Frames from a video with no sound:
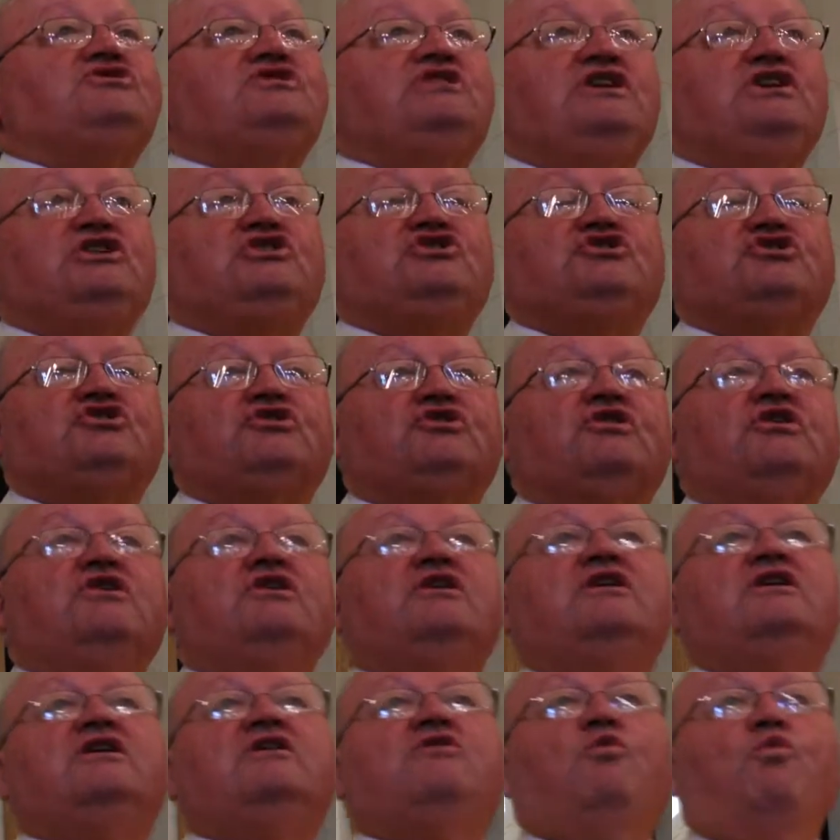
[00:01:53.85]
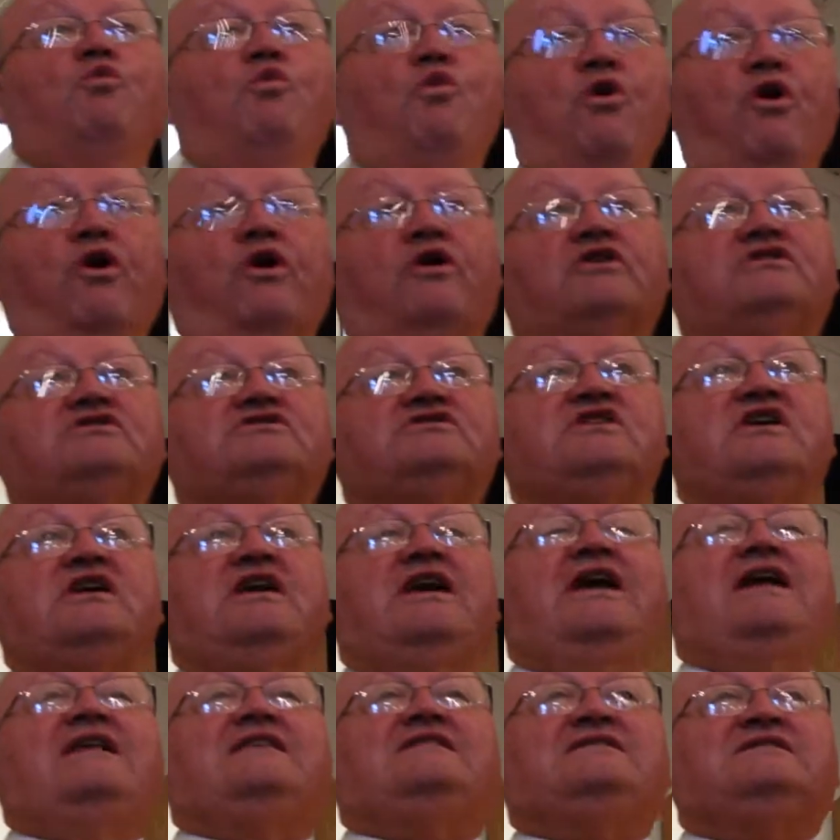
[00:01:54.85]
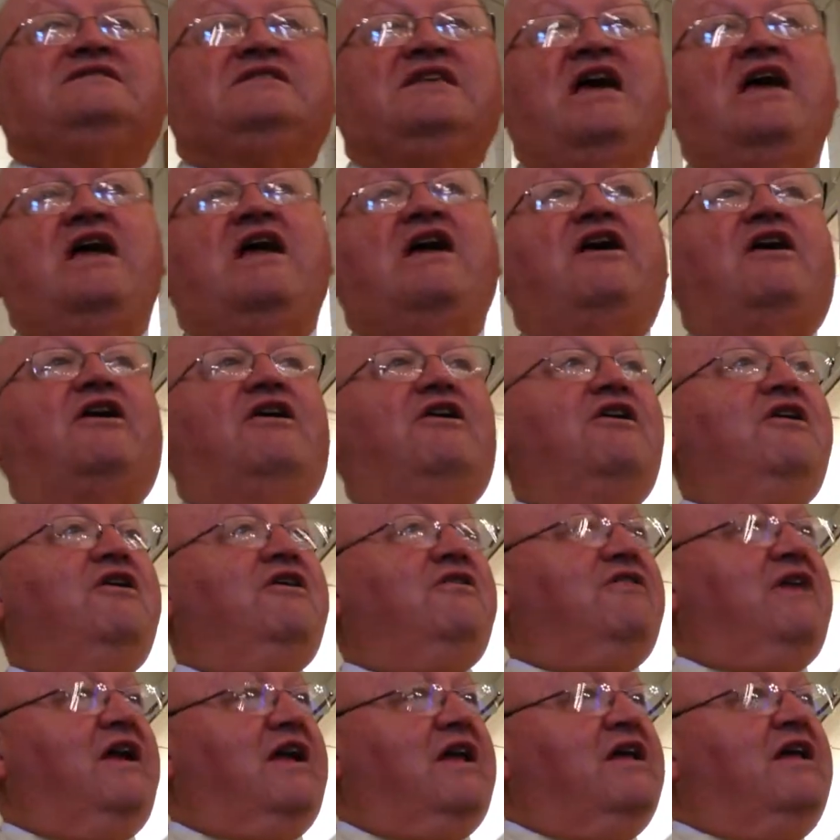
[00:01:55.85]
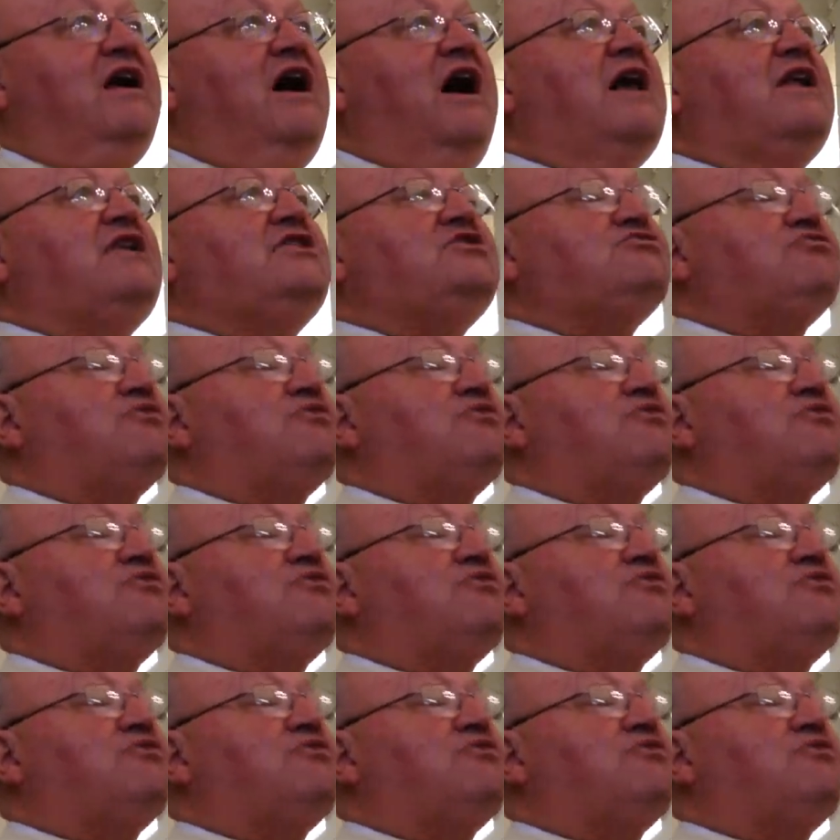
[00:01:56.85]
teacher works. It's there that God is